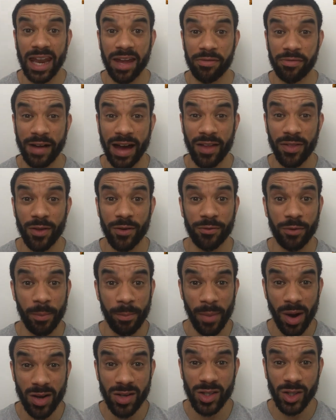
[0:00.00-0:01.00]
And they found that for
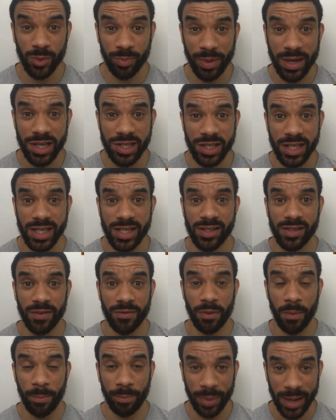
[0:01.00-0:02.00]
most species,
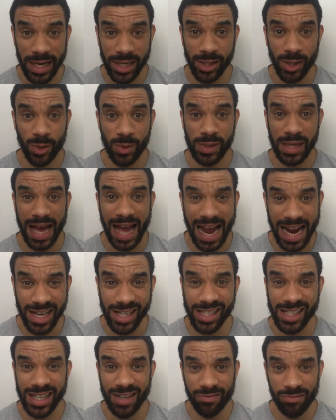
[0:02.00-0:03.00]
the beetles
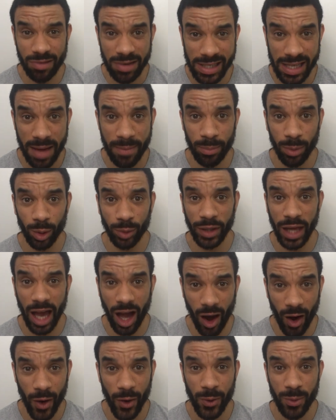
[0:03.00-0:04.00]
actually resembled
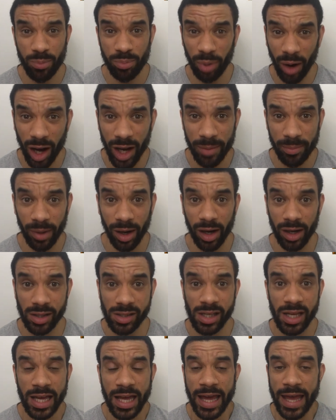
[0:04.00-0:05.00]
their own bite
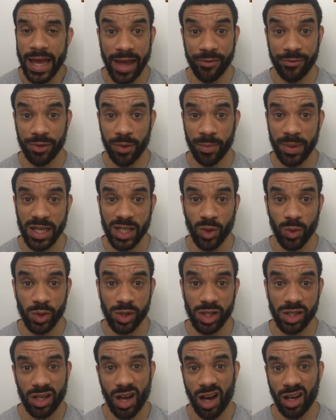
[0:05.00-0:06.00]
marks. If the beetle
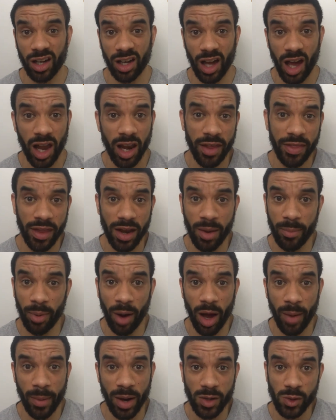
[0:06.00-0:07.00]
was a darker color, then the
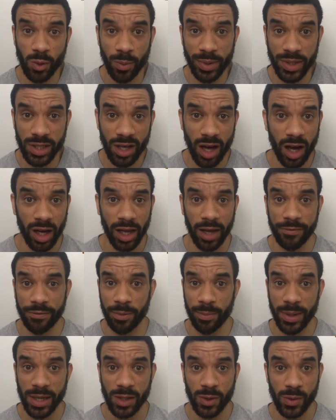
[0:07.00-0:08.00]
bite marks would be darker. If
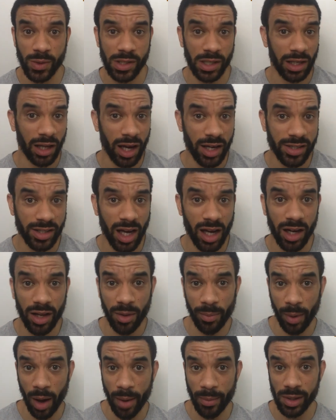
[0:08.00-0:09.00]
the beetle was a lighter colour,
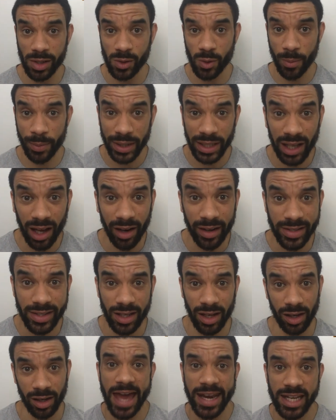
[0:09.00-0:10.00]
the bite marks would be
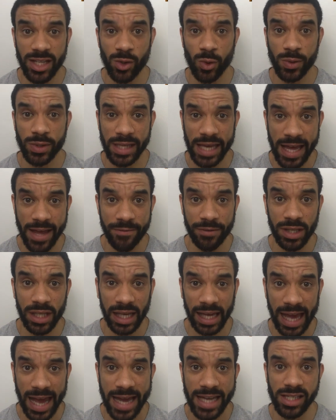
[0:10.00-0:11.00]
lighter. And this was even the
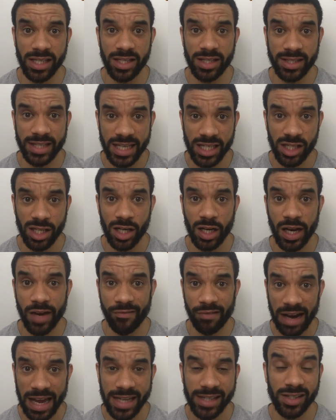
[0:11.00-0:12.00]
case in distantly
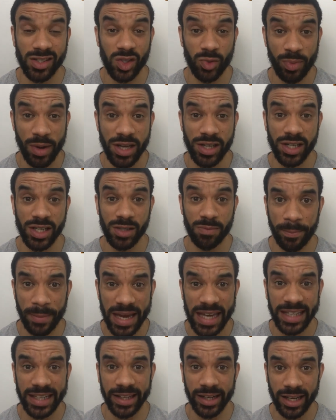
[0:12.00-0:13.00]
related species,
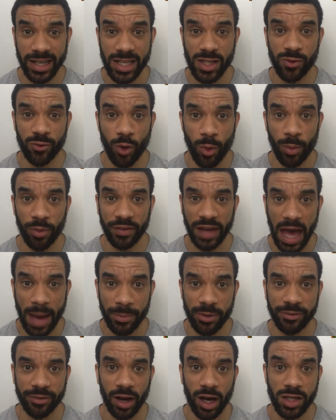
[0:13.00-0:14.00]
meaning that this form of
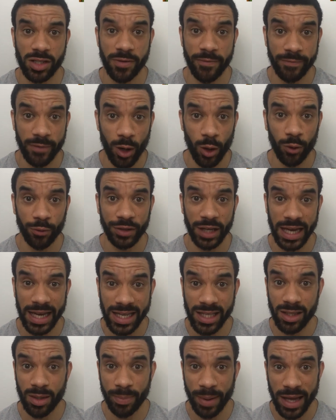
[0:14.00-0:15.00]
camouflage evolved
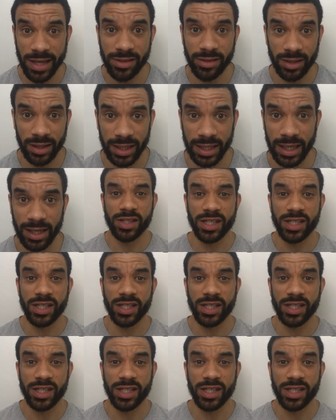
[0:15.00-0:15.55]
independently.